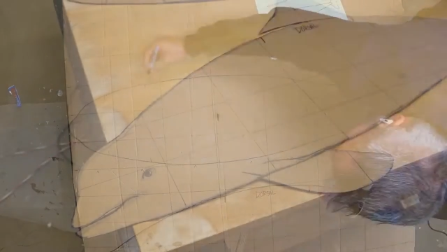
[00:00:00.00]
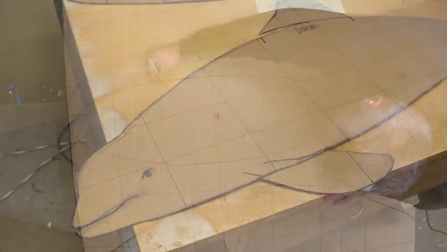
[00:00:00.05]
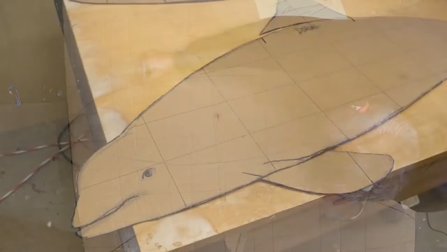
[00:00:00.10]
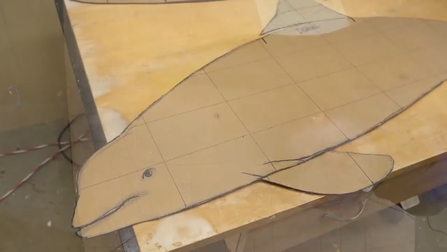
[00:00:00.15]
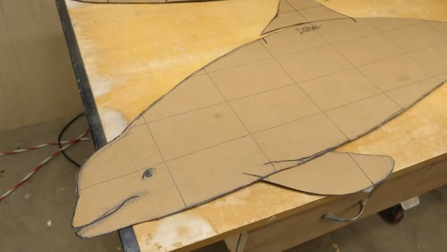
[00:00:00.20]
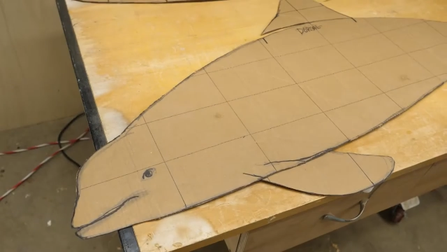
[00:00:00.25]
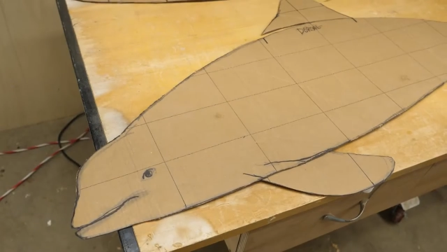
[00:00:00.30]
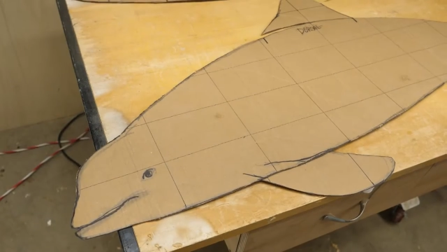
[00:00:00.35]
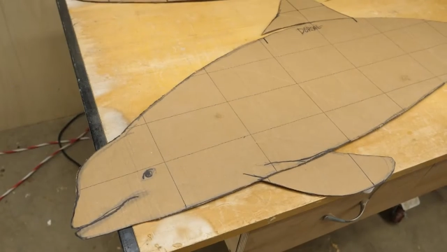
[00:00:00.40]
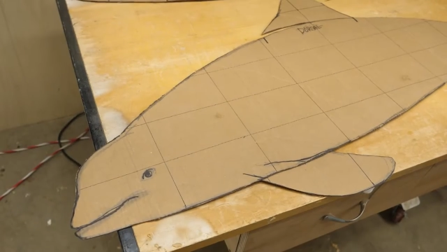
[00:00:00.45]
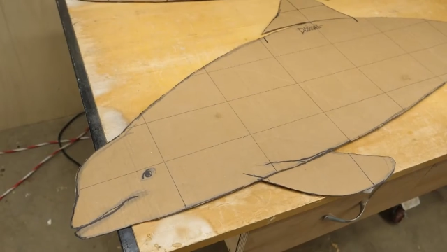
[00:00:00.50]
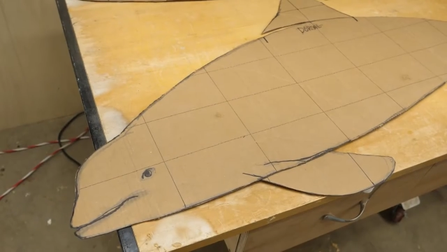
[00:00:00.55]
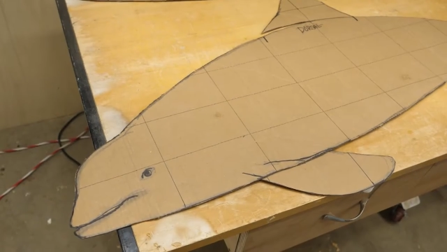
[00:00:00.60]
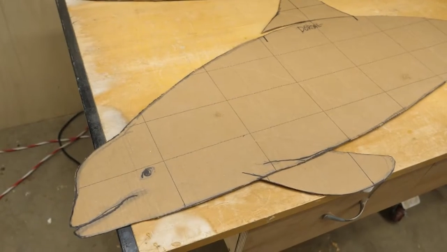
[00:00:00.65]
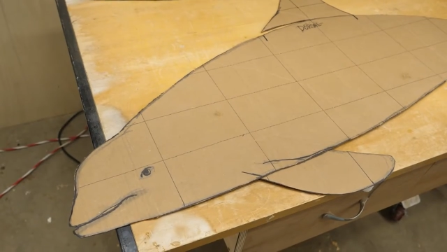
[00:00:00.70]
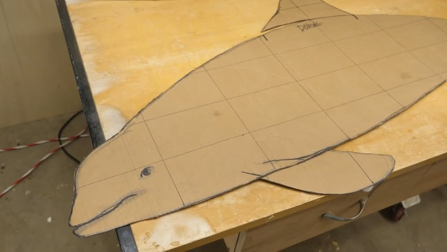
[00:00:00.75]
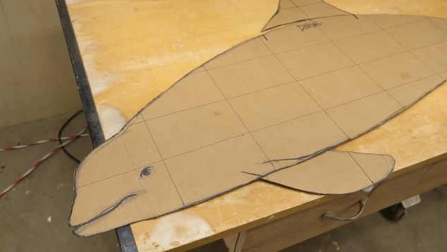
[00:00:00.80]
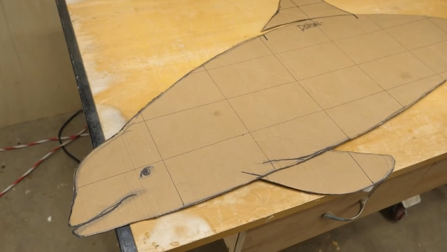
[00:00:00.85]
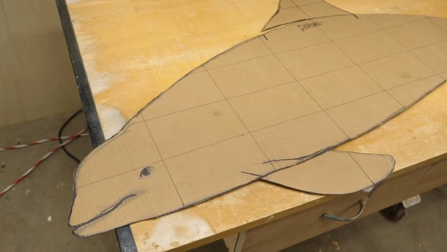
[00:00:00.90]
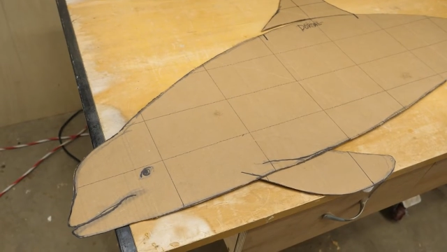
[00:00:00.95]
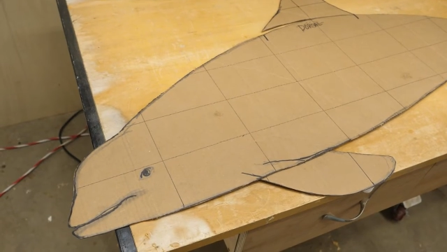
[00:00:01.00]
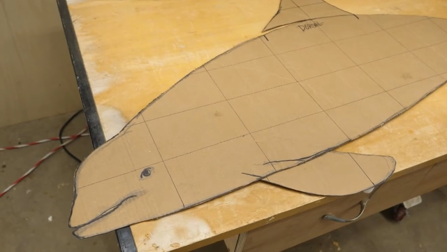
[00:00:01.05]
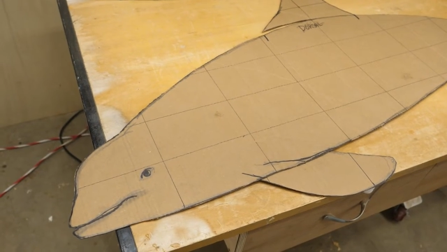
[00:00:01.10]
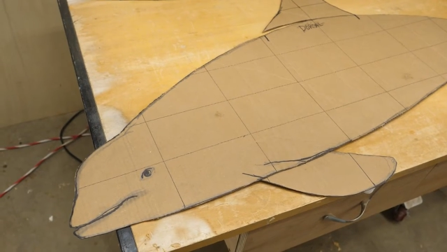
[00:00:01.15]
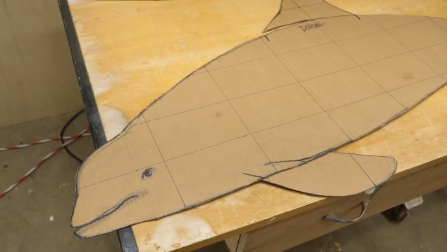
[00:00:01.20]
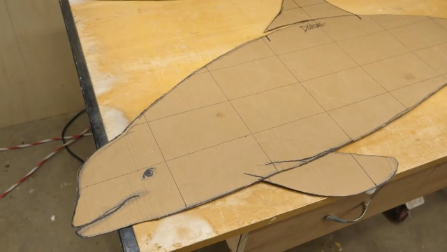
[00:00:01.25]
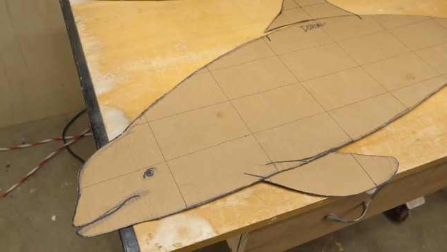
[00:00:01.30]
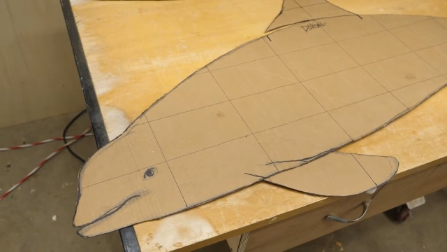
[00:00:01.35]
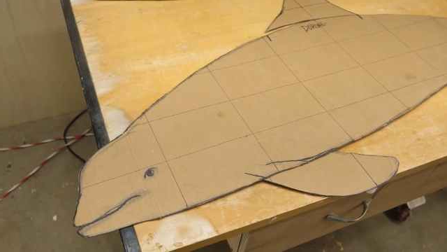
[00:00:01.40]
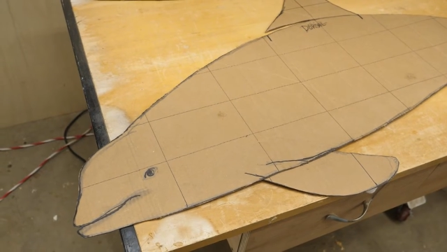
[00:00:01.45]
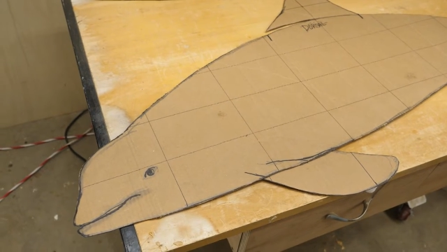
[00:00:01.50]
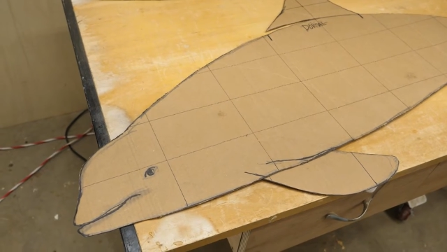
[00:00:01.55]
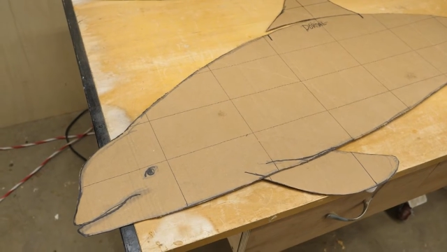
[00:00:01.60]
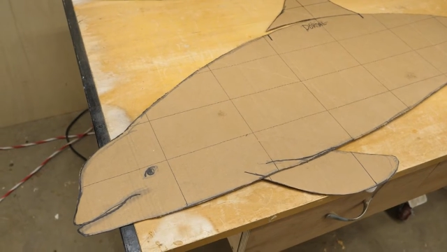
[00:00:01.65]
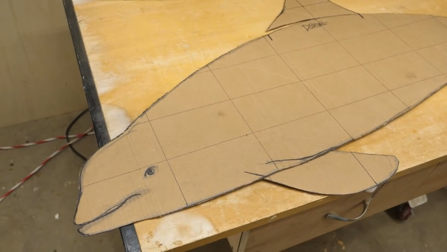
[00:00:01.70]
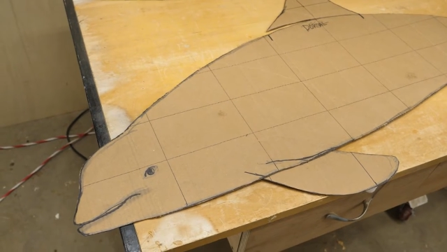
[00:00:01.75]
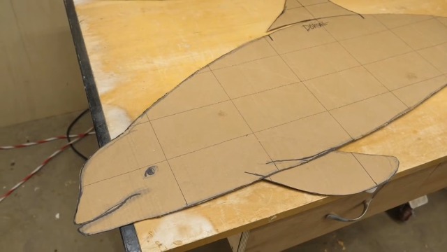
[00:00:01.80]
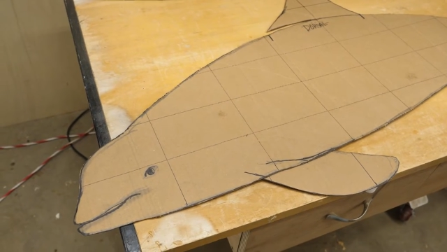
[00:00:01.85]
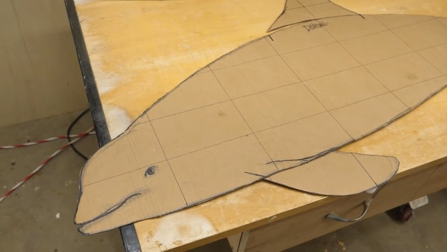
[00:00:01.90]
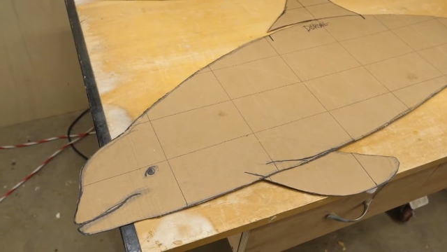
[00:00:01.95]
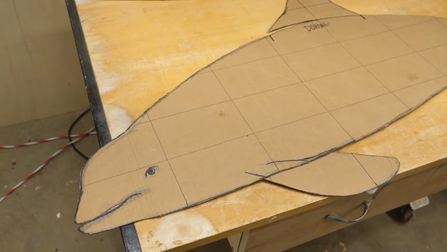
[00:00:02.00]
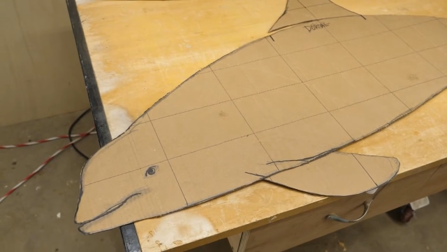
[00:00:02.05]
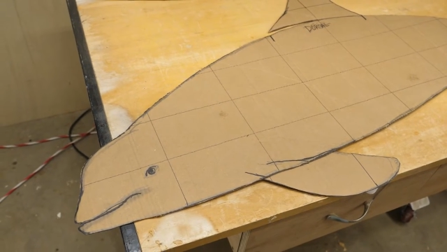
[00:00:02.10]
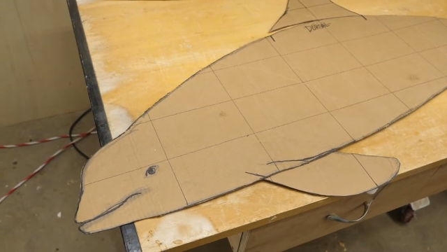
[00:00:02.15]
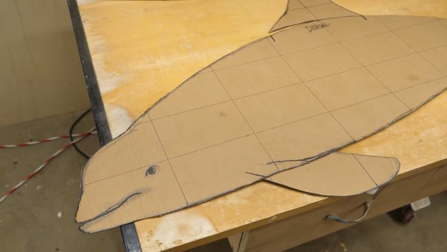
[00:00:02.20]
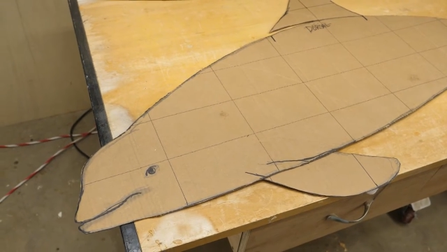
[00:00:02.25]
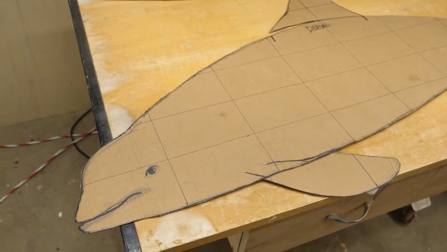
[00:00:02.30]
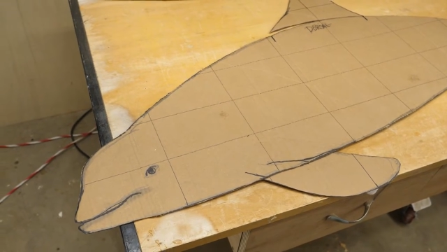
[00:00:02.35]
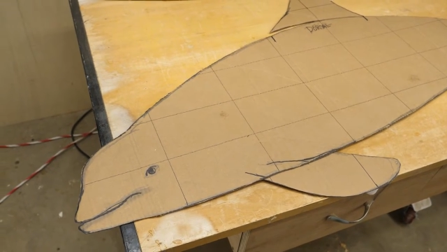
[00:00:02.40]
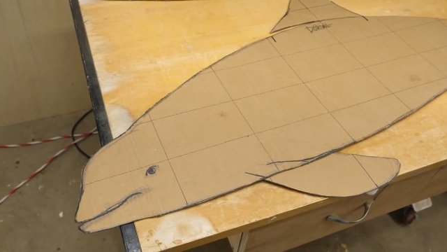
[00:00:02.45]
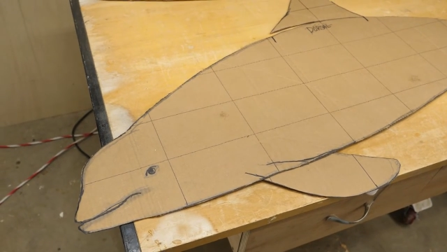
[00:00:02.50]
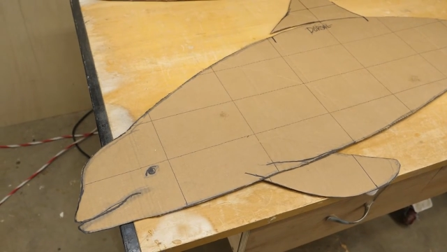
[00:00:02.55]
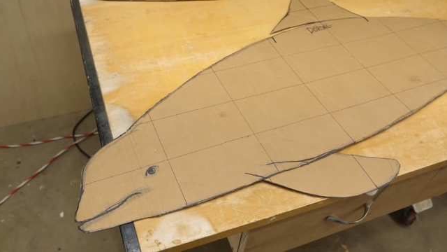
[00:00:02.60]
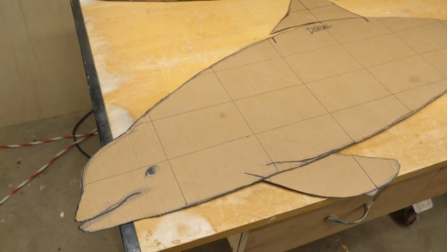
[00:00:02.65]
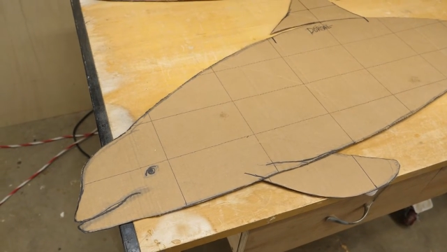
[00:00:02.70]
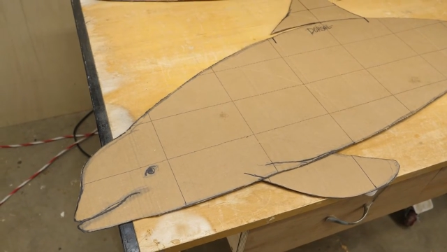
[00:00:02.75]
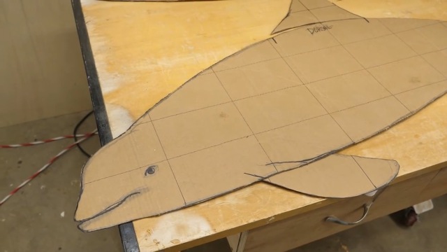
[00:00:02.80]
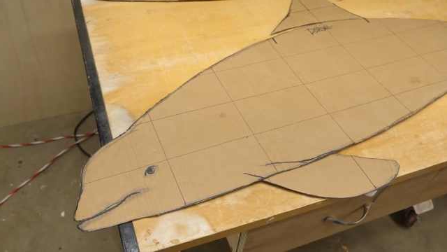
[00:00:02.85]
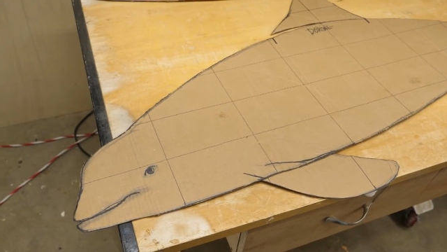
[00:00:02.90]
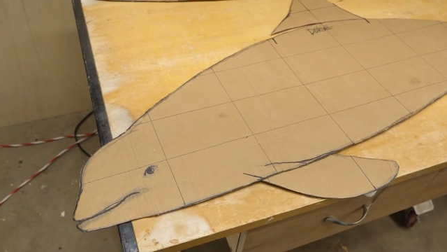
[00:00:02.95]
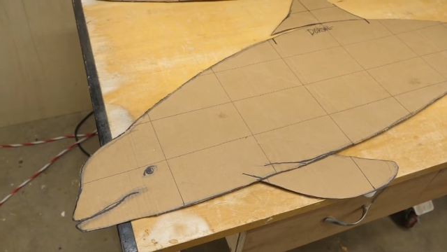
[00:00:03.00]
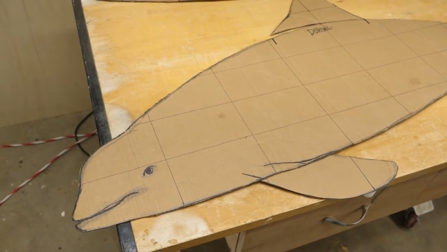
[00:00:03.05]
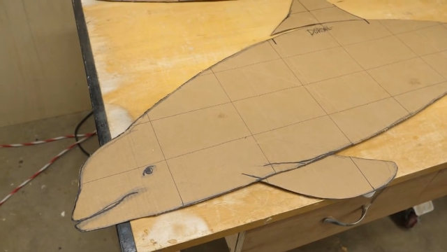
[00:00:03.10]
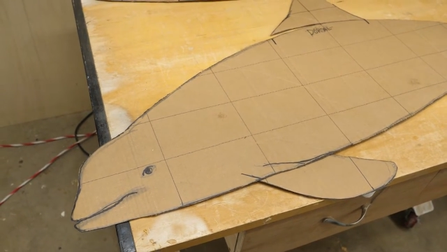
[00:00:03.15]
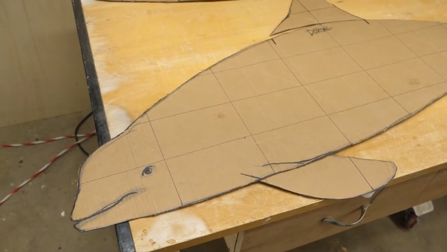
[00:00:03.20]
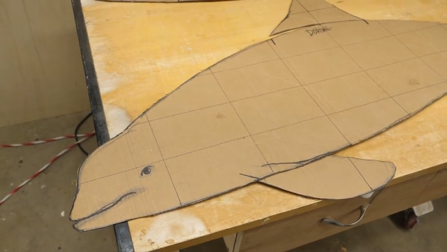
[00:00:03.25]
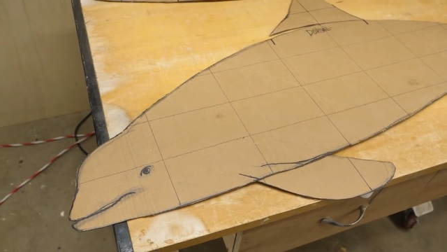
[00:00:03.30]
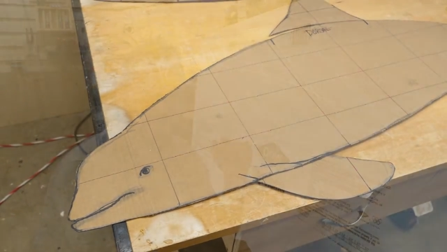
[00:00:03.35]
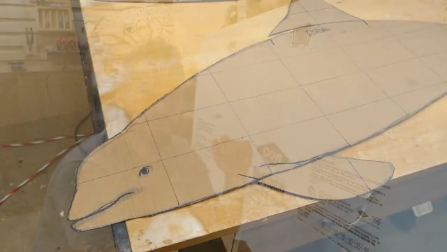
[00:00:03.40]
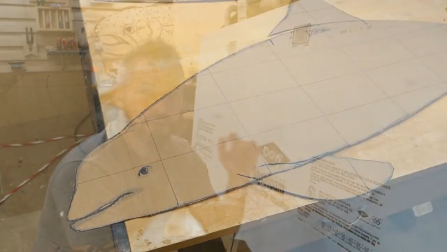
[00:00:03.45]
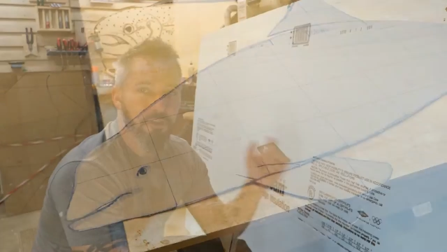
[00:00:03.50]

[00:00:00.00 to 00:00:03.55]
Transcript: (no speaker visible)